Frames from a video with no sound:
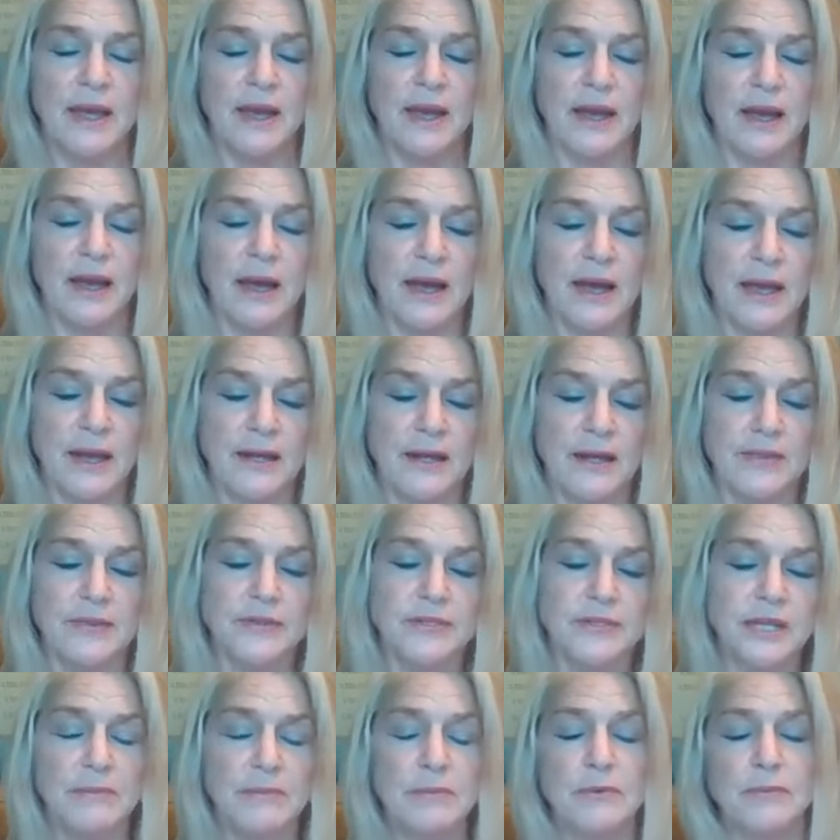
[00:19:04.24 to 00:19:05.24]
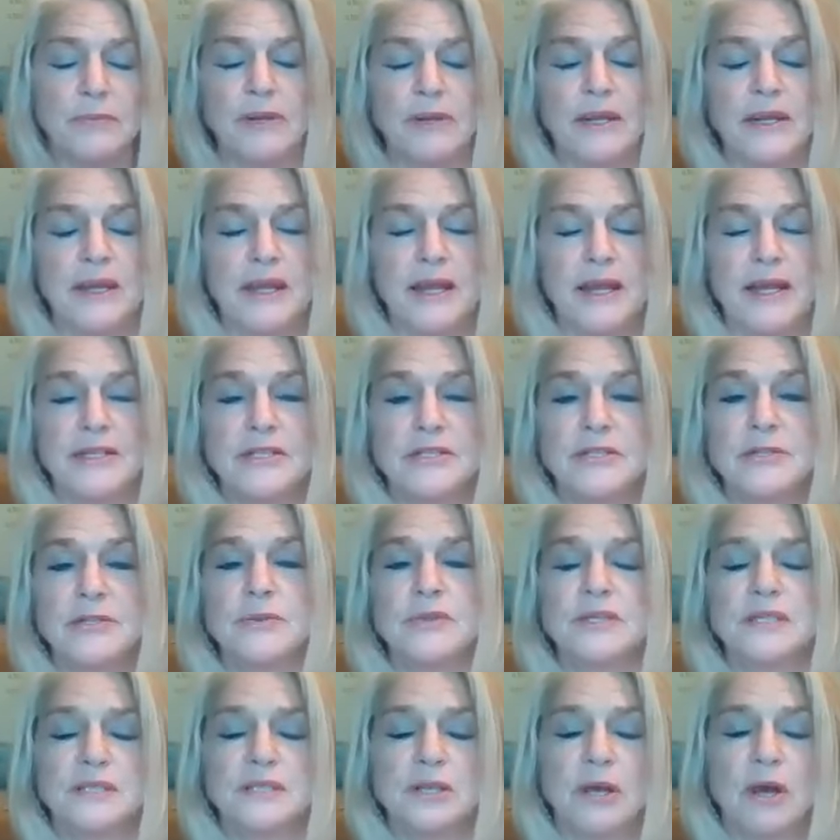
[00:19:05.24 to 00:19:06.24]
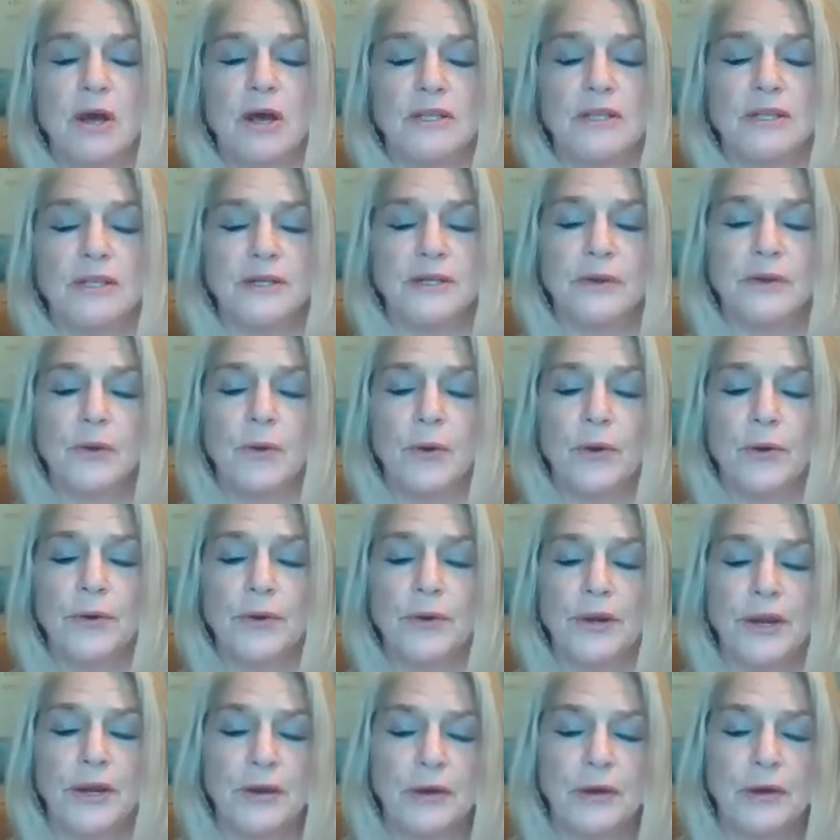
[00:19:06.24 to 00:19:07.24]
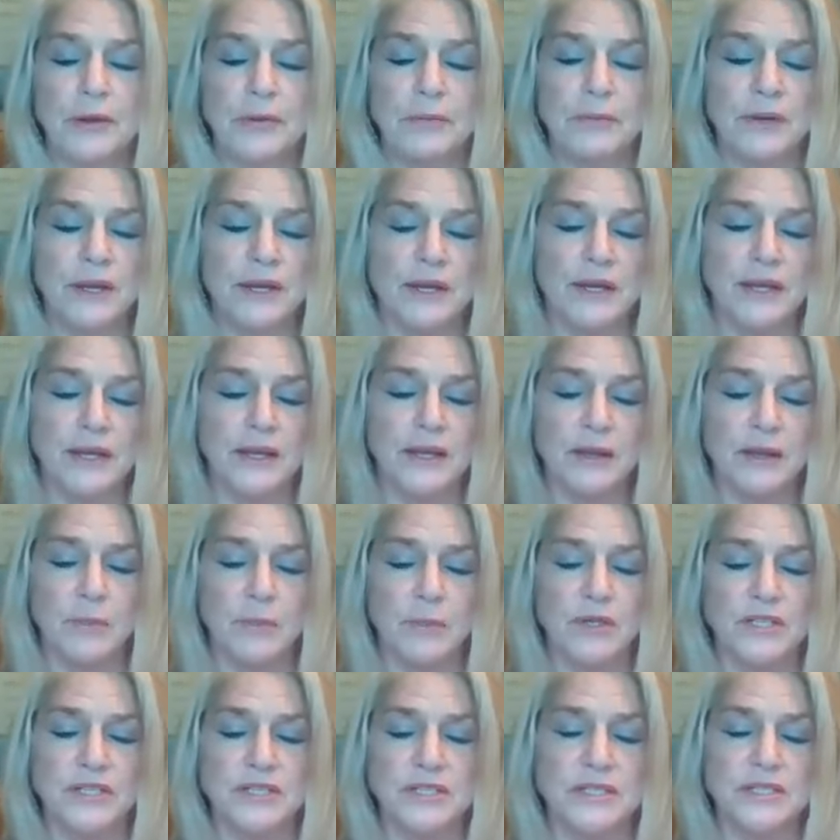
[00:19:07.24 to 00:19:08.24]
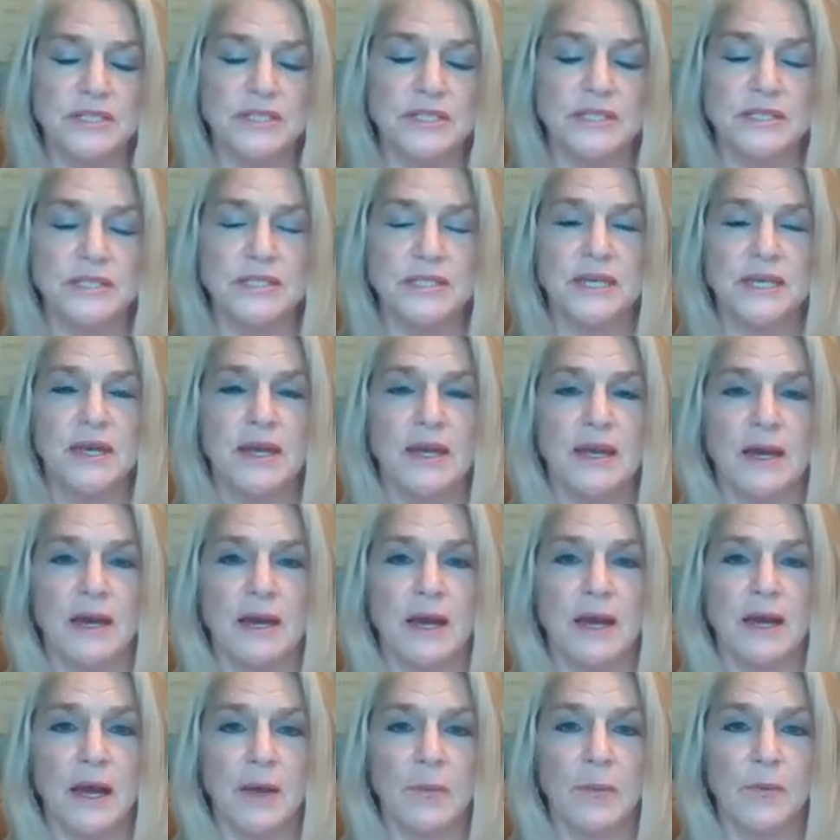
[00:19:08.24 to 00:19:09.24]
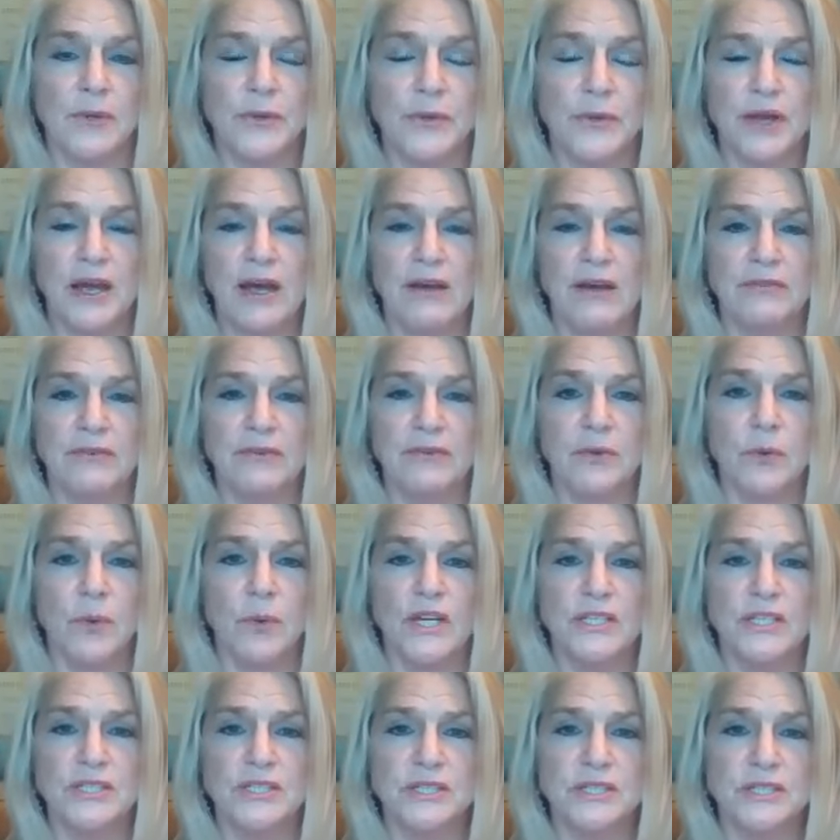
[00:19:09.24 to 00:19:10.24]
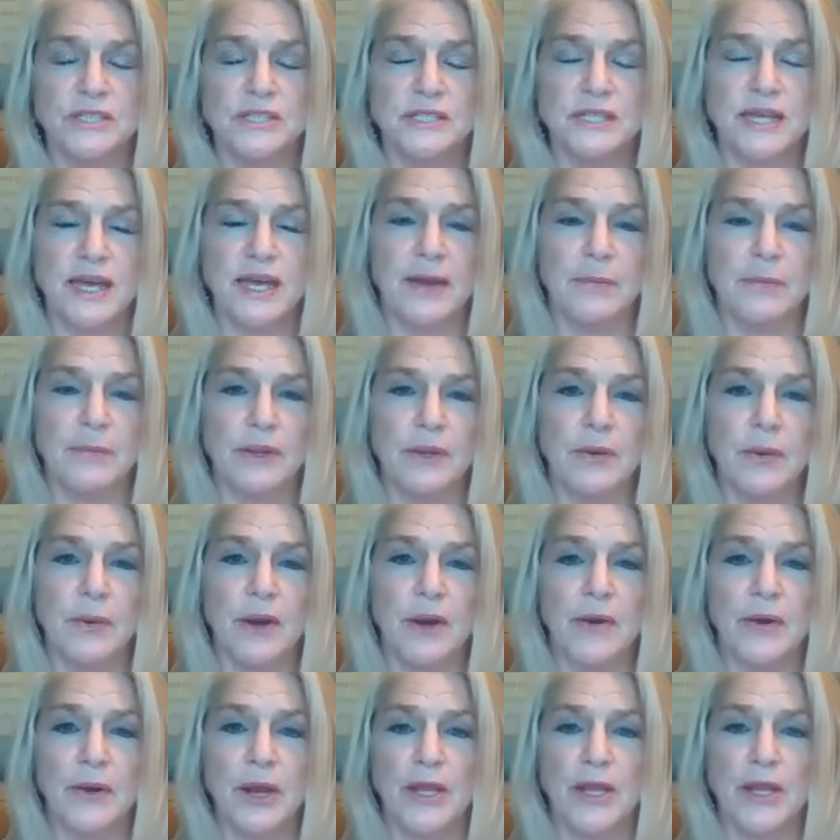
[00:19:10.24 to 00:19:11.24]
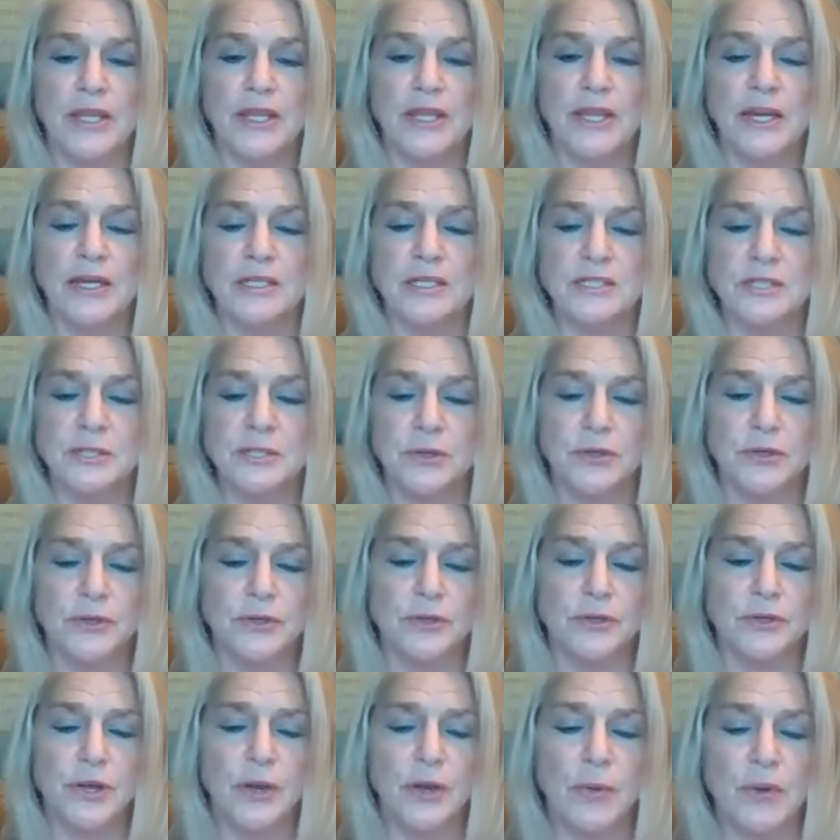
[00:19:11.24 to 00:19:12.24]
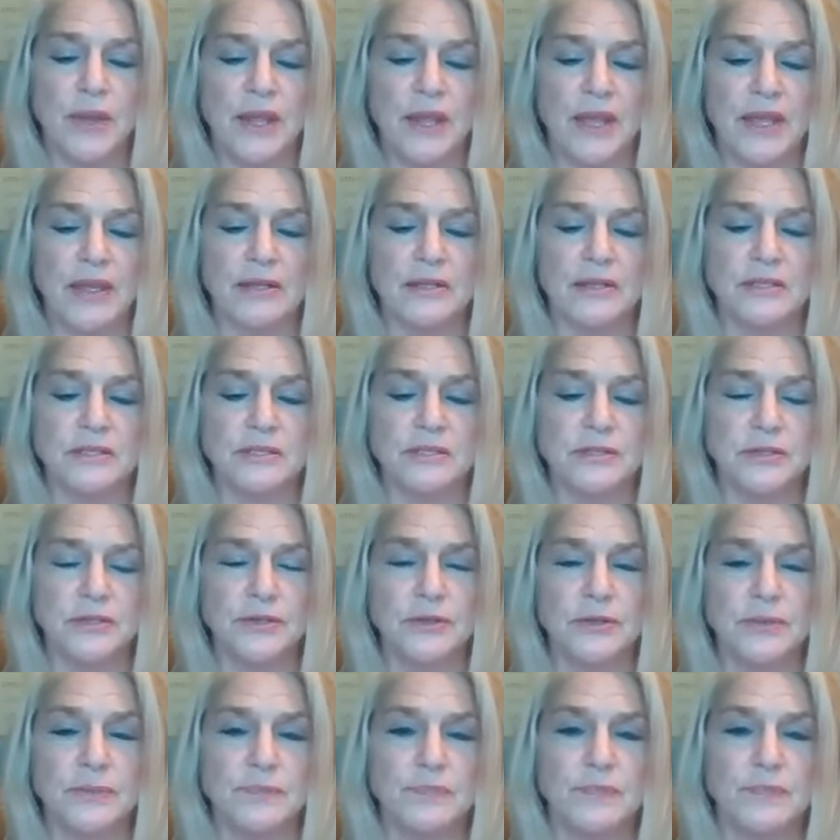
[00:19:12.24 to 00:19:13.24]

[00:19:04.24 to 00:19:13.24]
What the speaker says: Another type of reading I do is called an orrery reading, which is when you have questions that require a yes or no answer